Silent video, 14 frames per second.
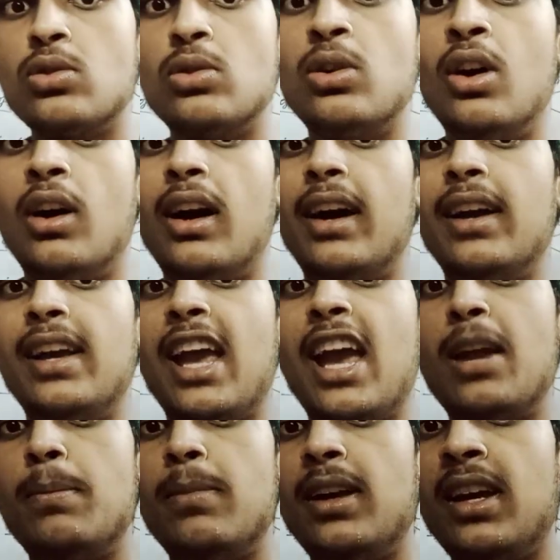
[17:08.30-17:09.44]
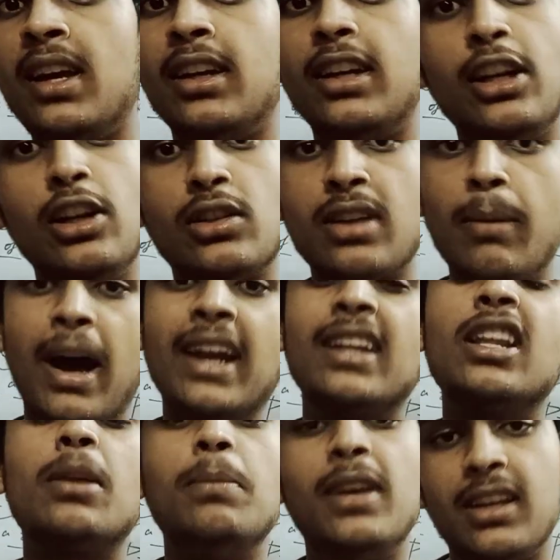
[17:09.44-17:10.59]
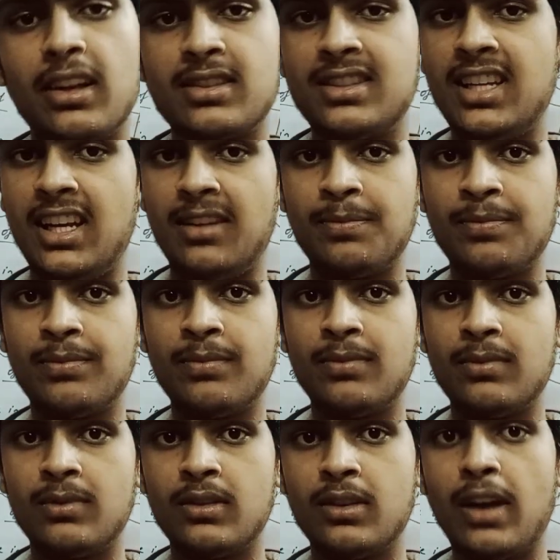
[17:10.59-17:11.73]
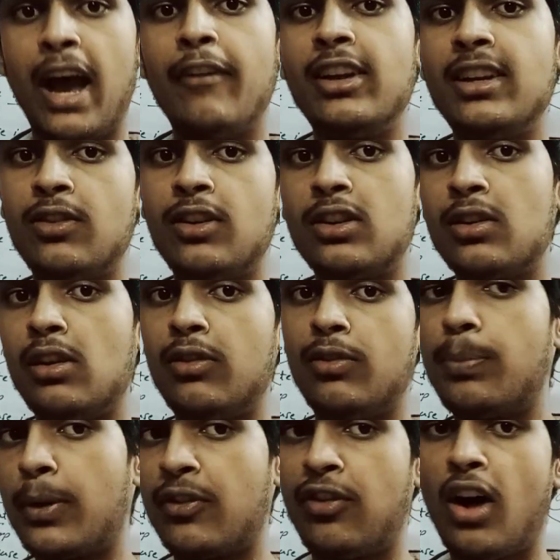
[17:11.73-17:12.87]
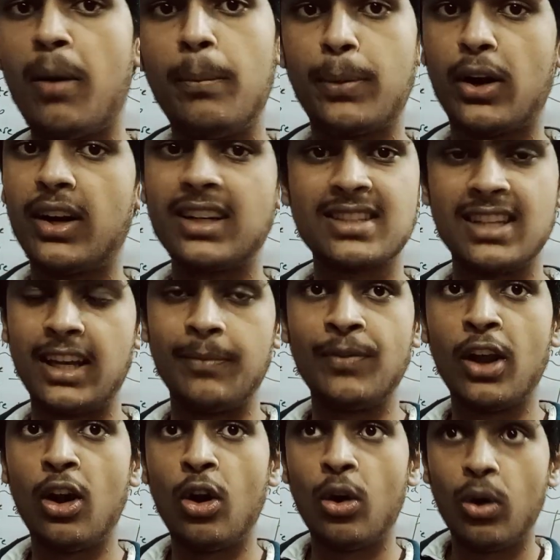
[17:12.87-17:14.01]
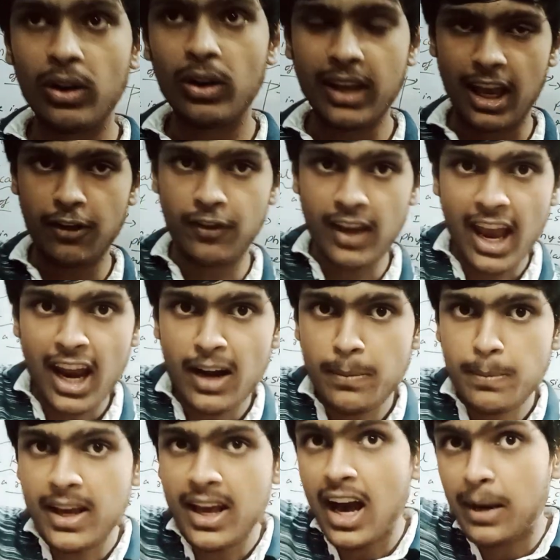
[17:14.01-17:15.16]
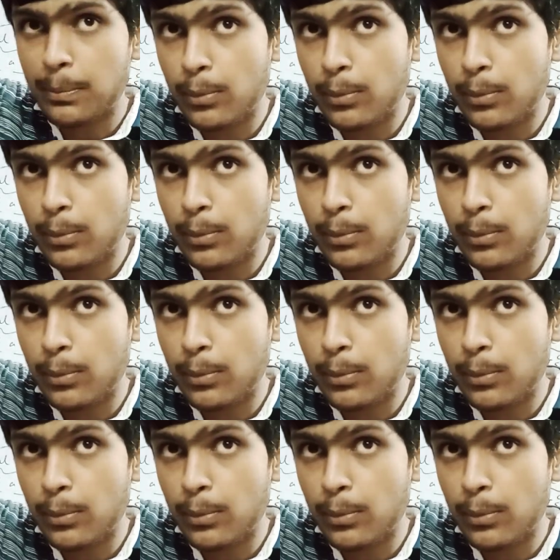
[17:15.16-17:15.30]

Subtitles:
two A and B in some another beaker C, which will form product C. Okay, if A and B are